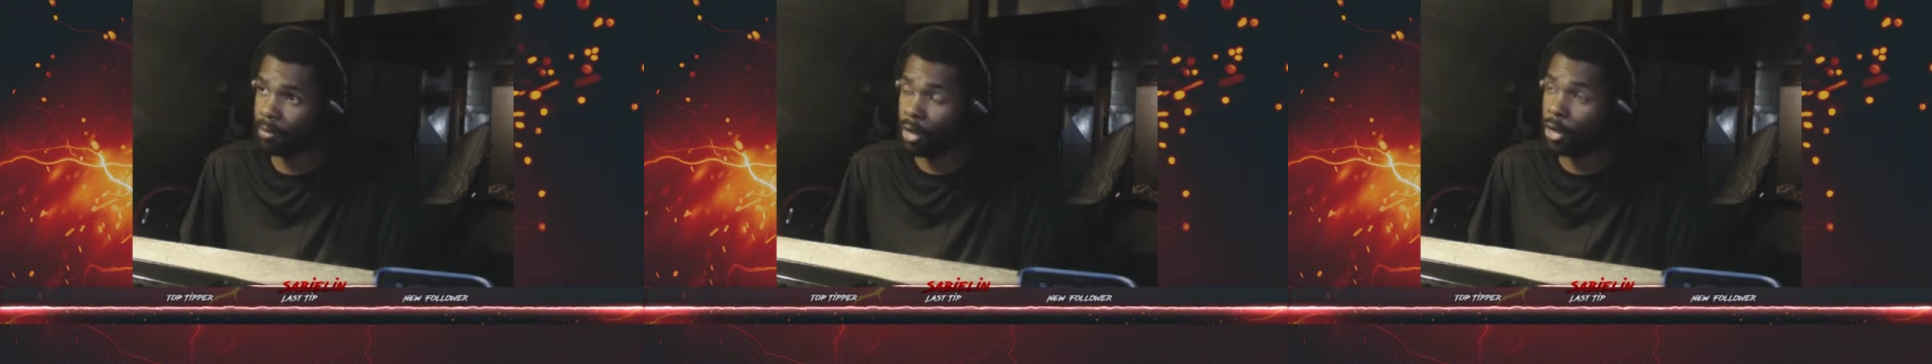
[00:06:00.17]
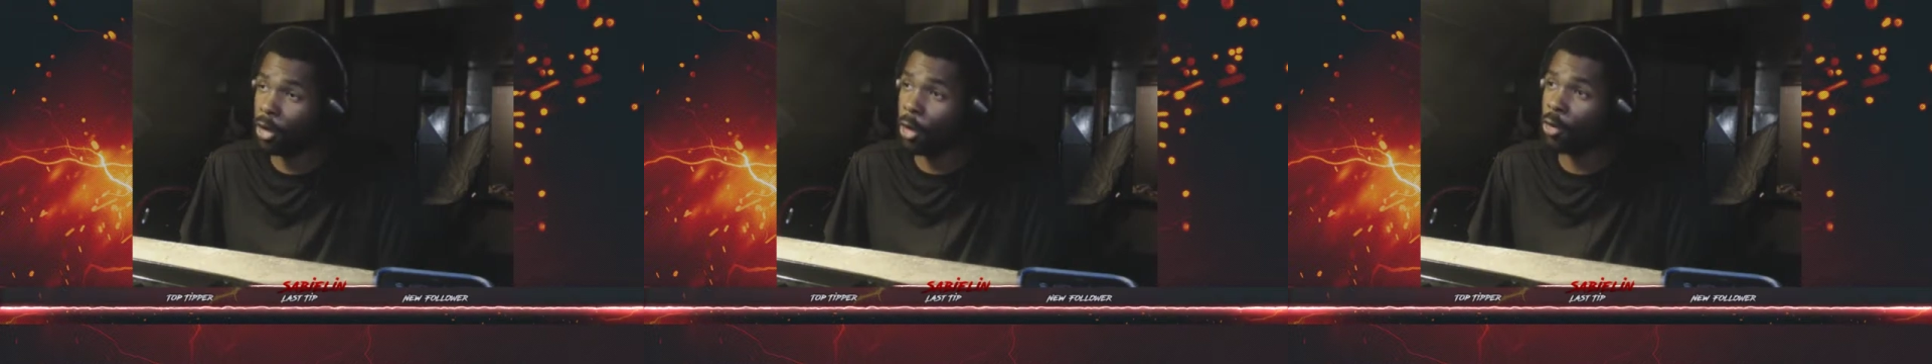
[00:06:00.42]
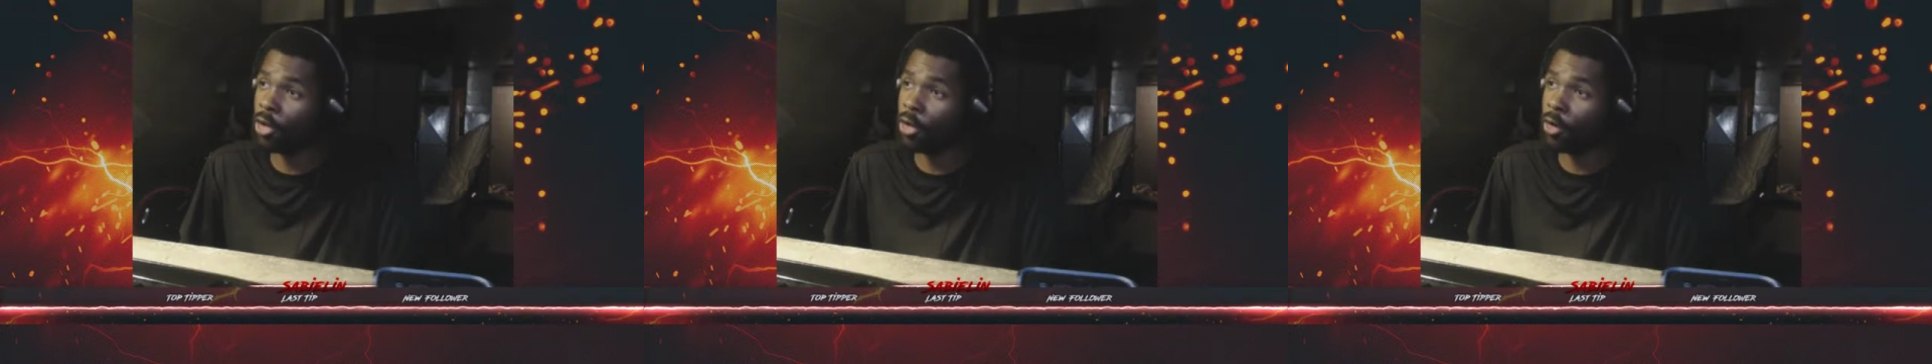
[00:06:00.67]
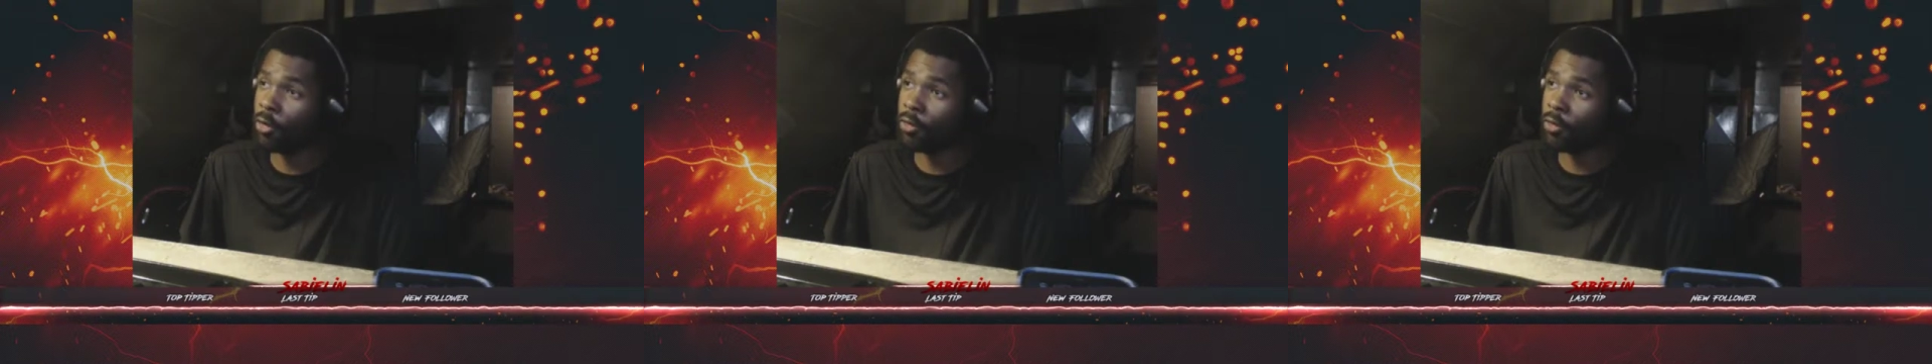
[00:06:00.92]
Know
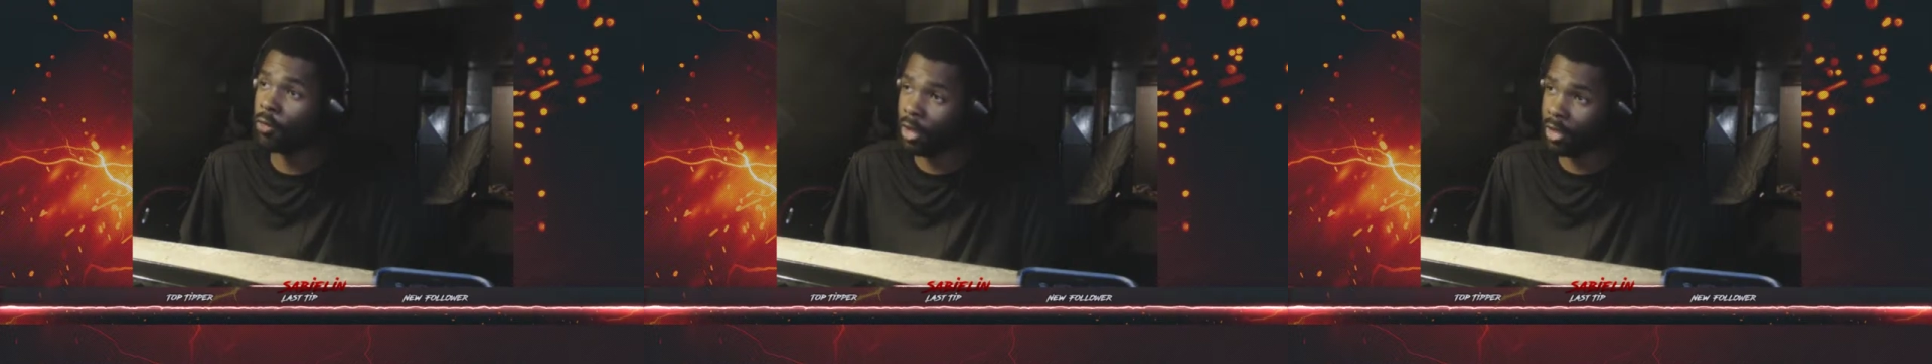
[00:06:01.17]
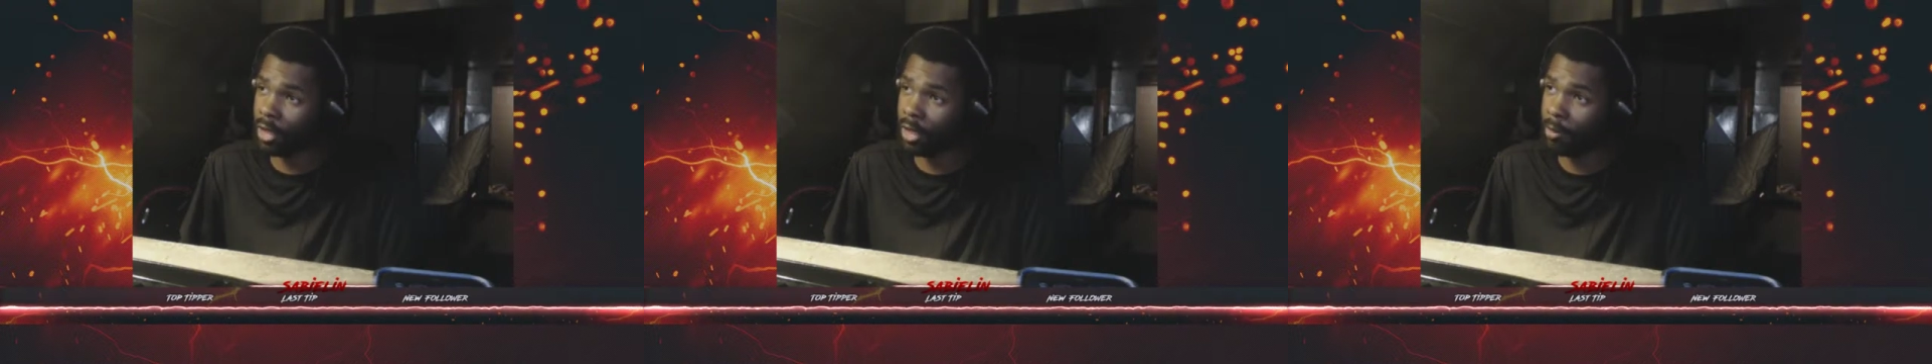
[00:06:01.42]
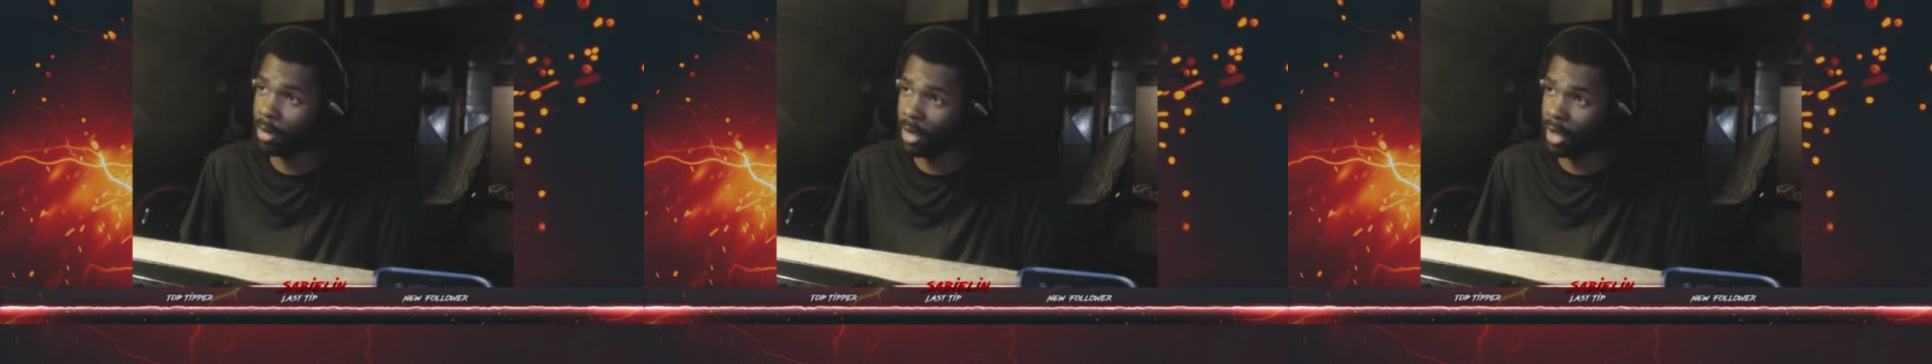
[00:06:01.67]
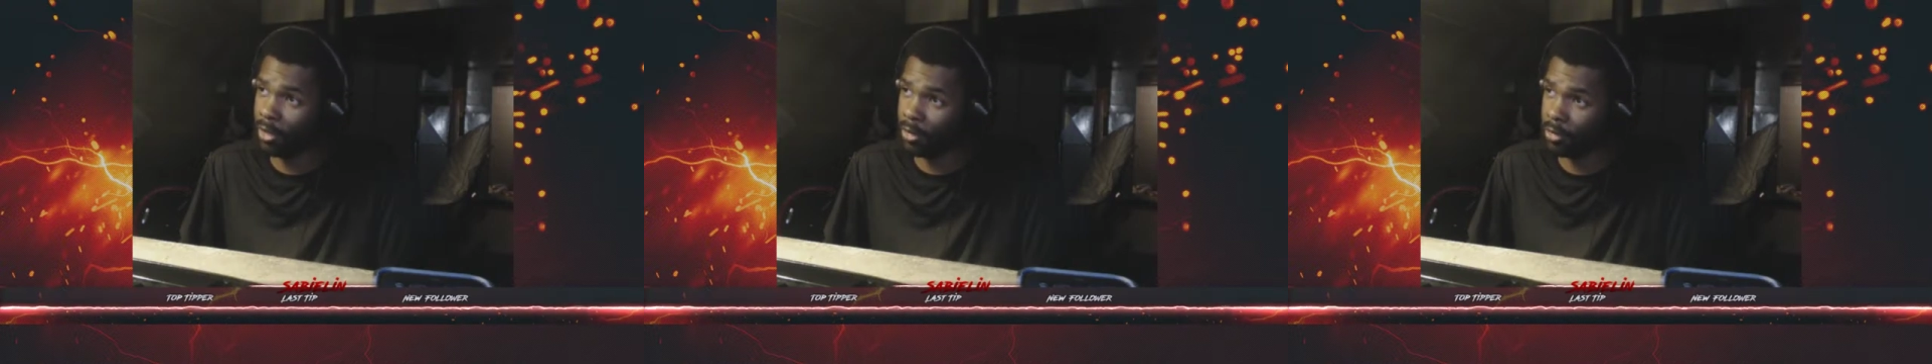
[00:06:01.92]
your fucking
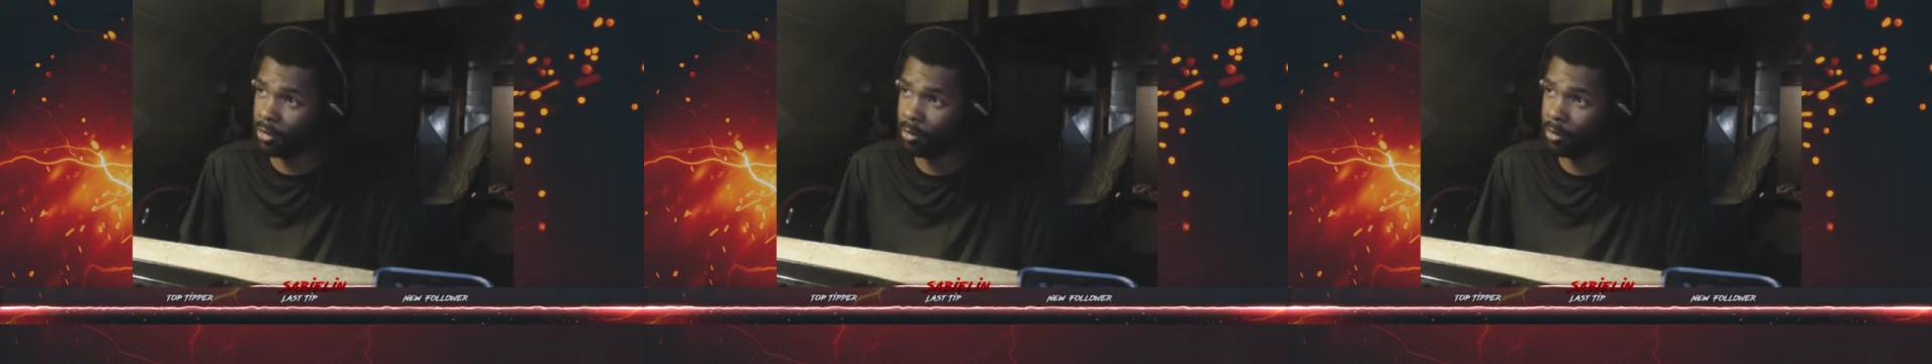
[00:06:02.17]
place.